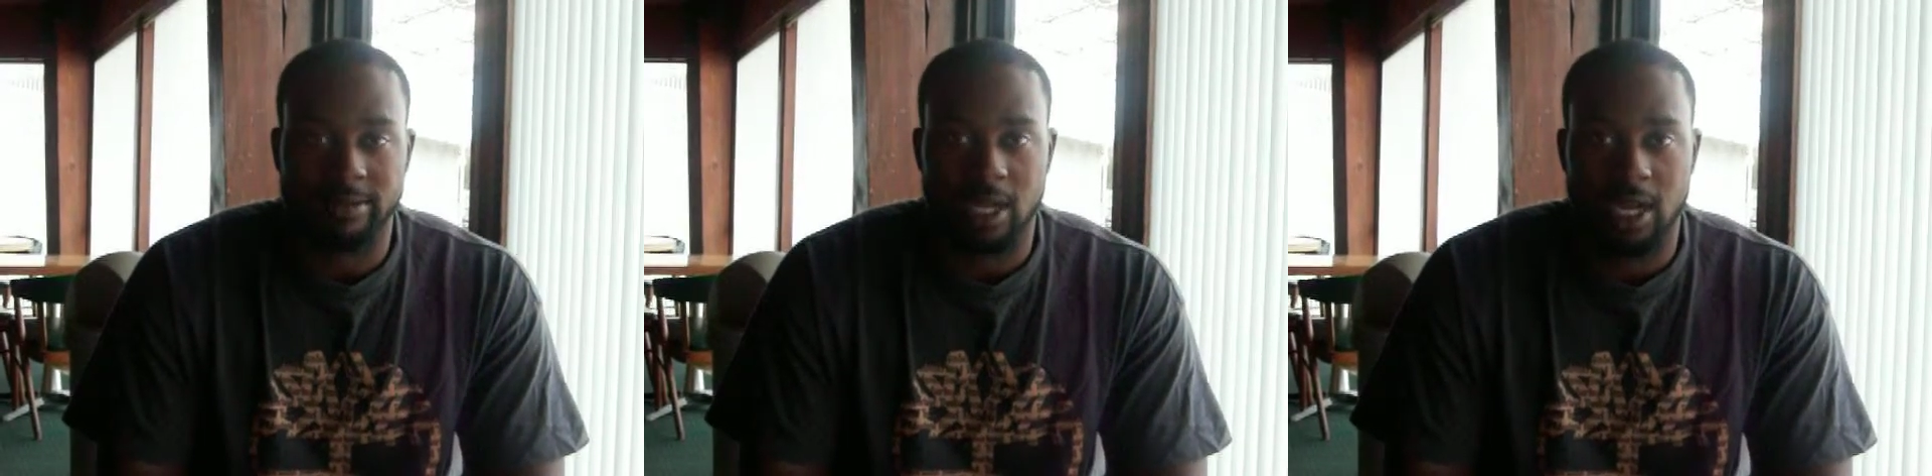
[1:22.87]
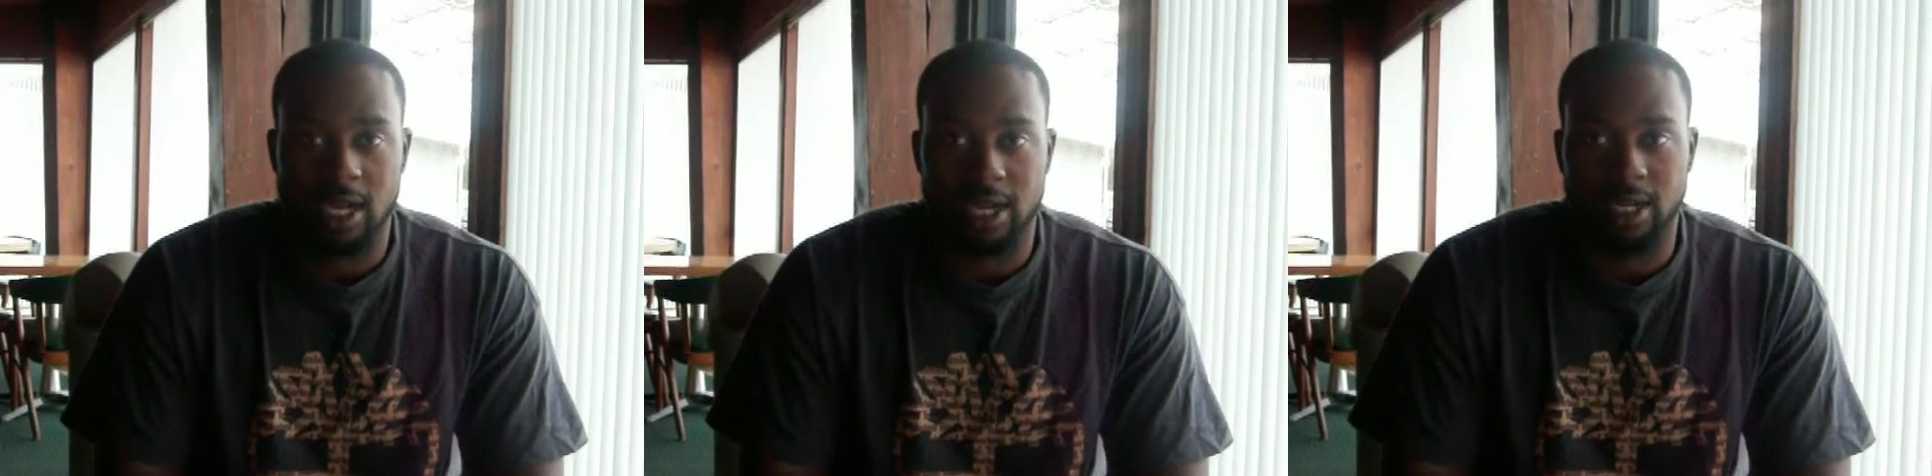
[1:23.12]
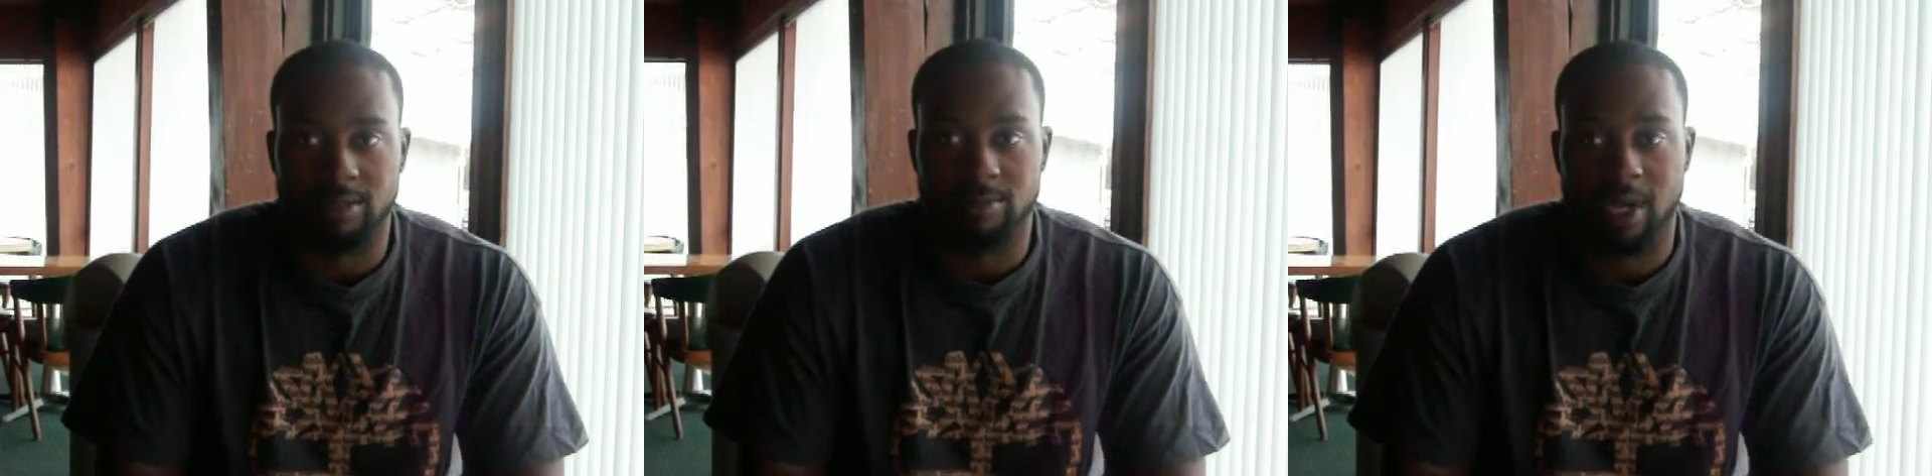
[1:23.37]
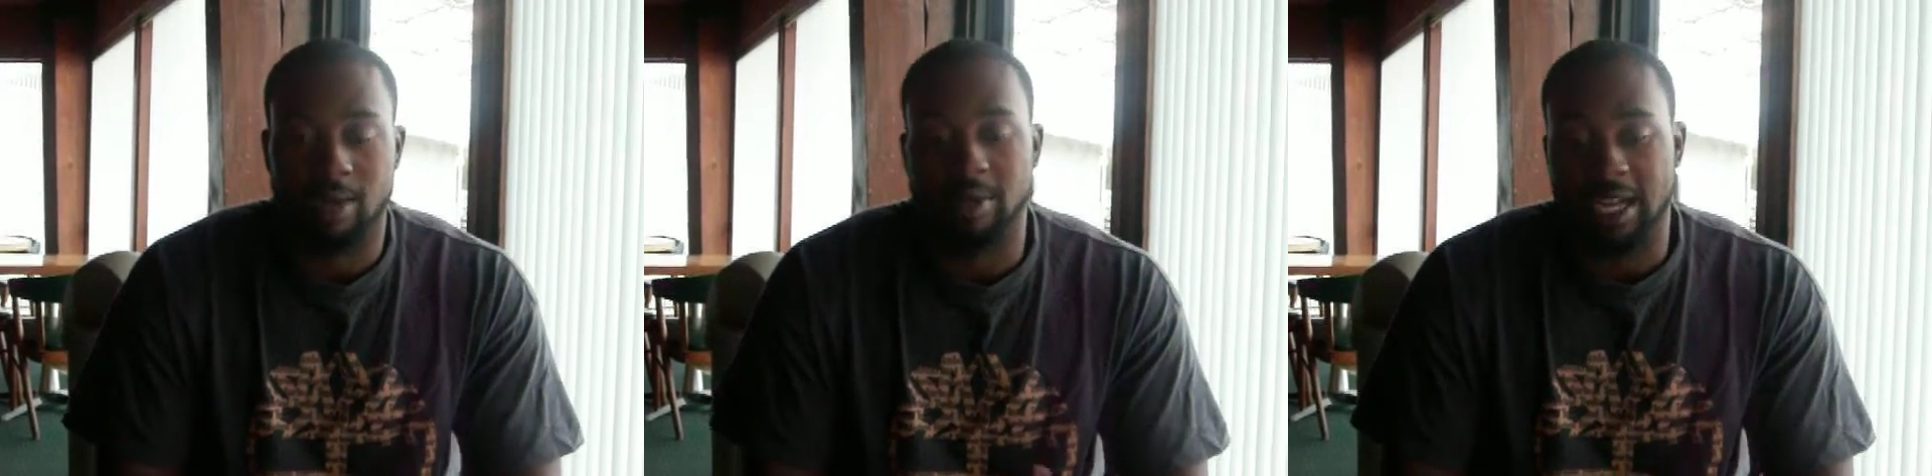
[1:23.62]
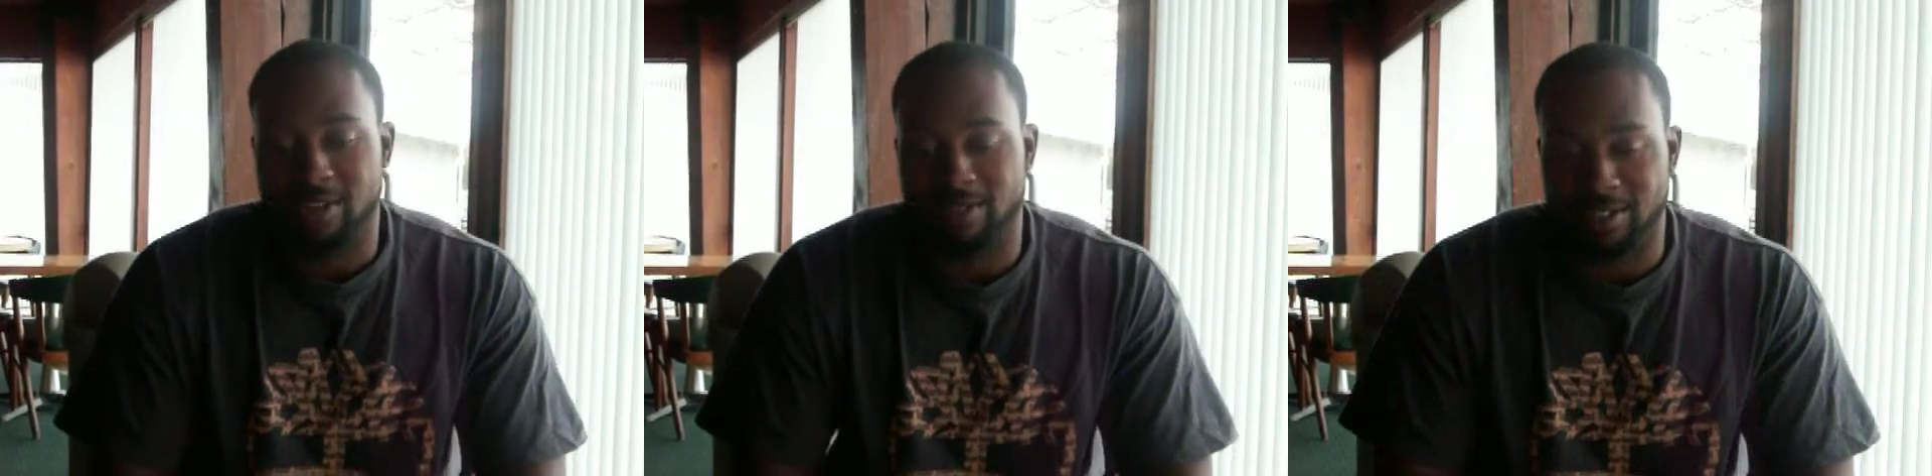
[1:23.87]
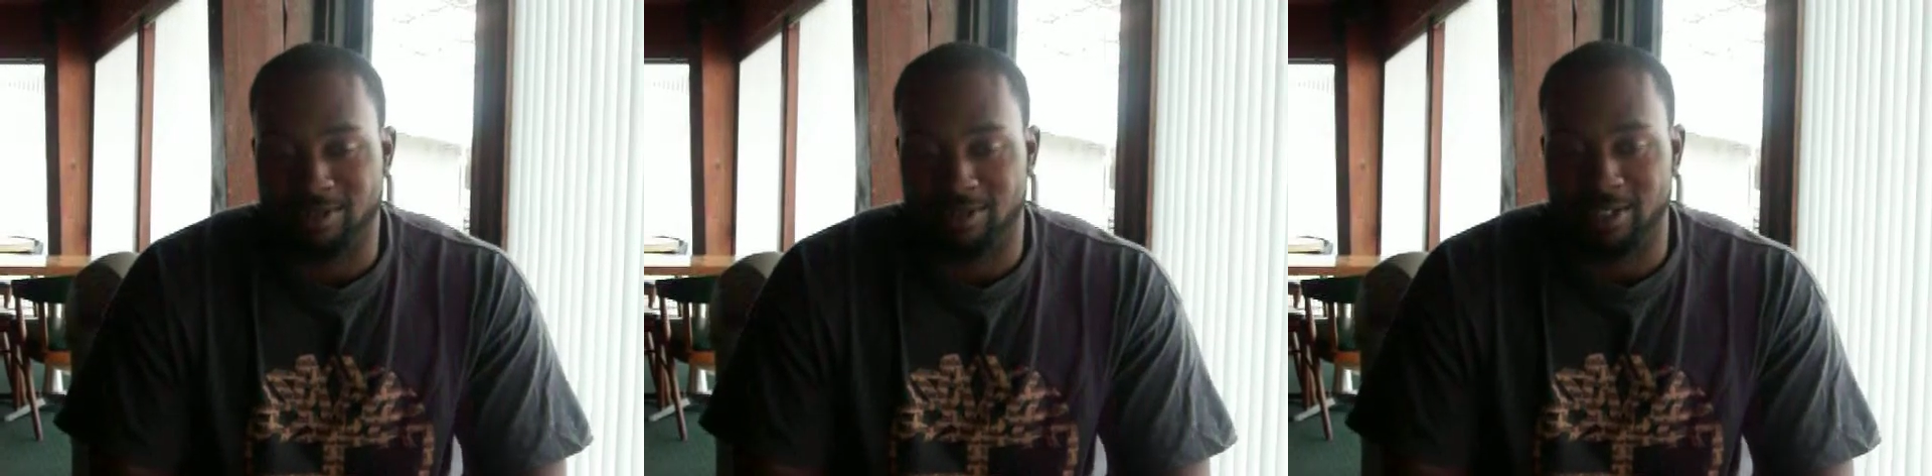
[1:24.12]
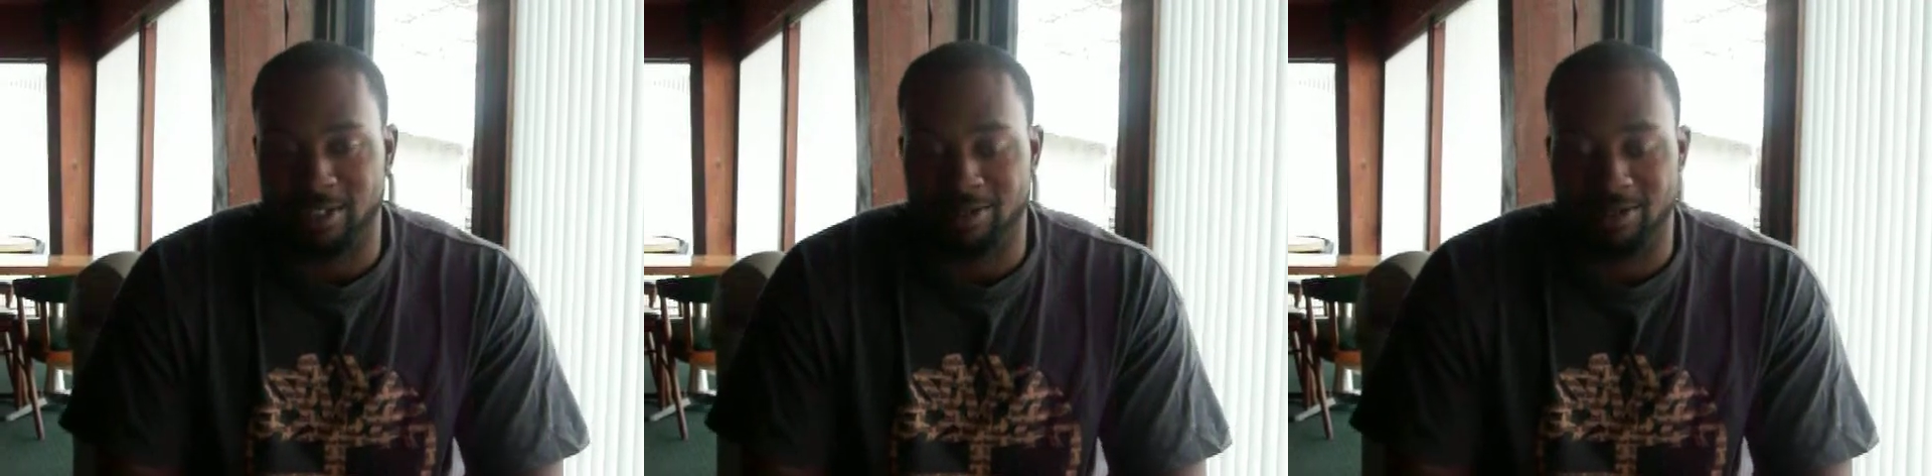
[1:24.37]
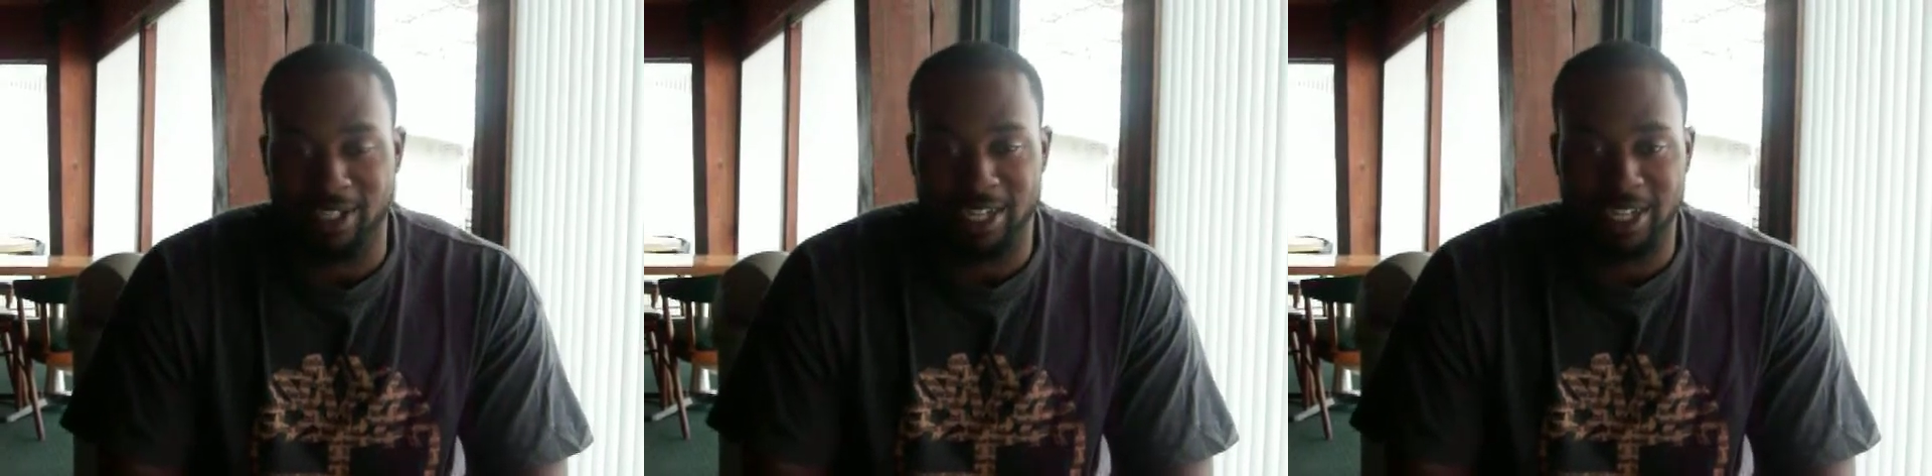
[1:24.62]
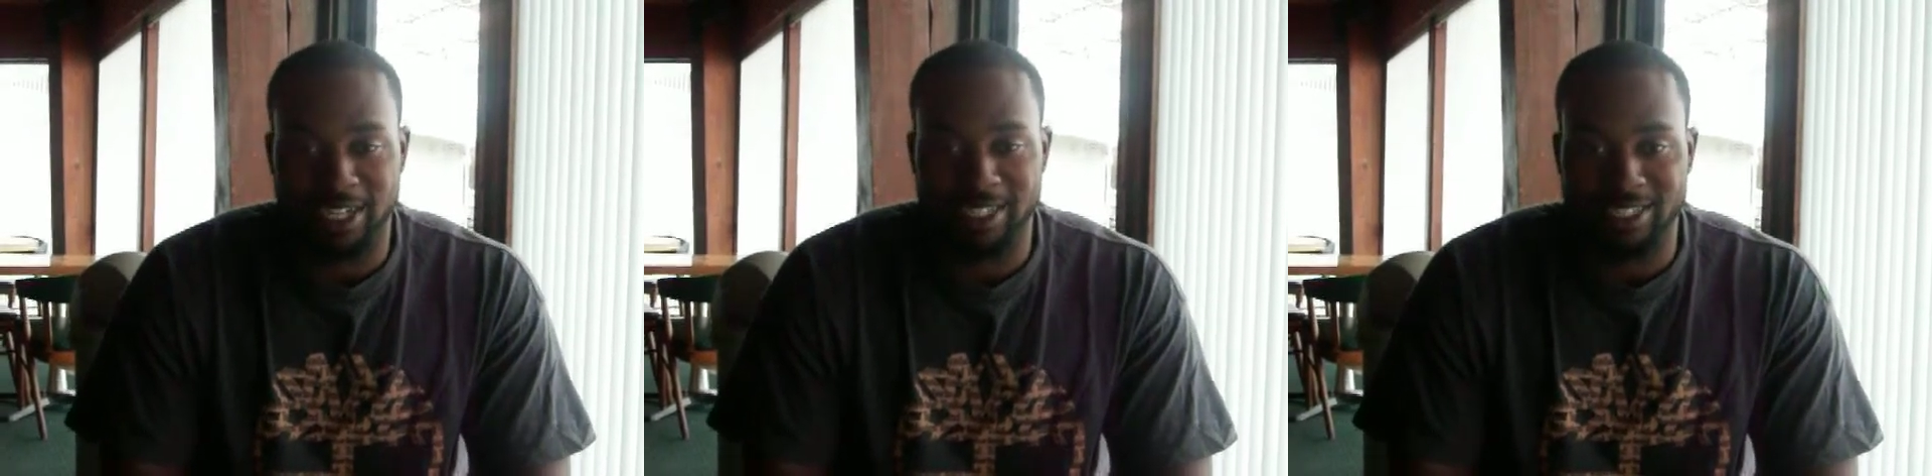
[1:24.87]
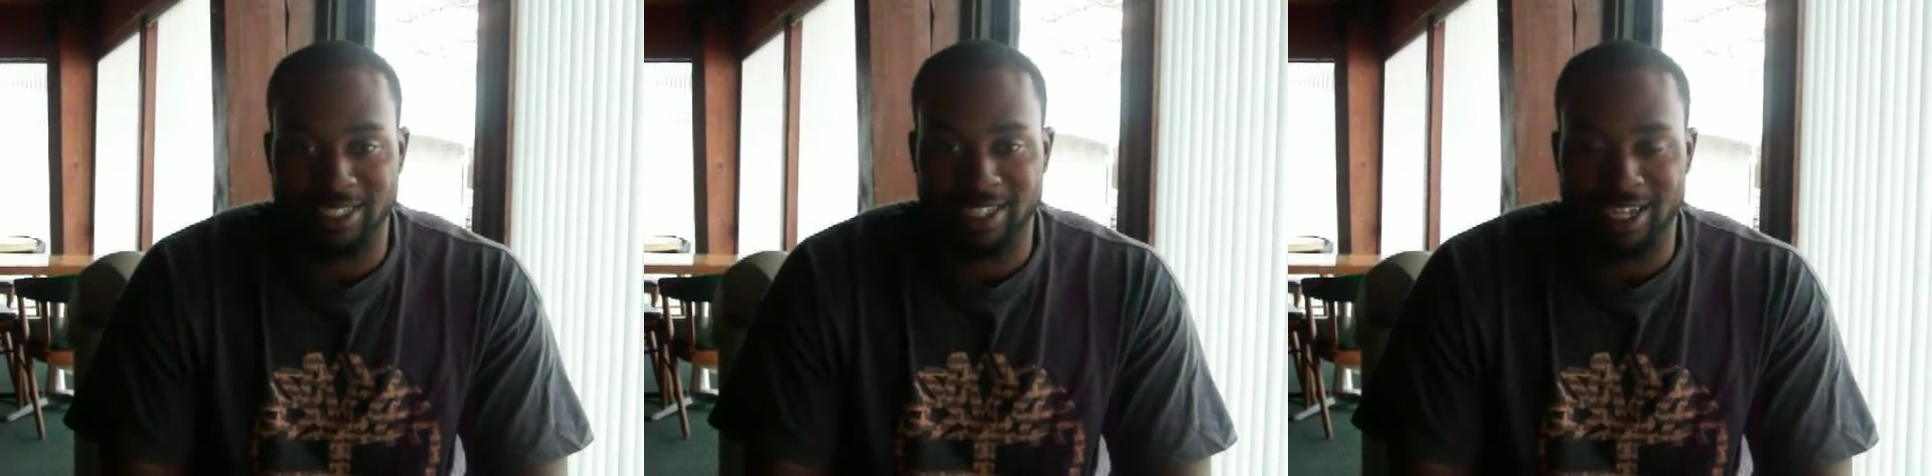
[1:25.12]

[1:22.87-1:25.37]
I'm an advocate for guns.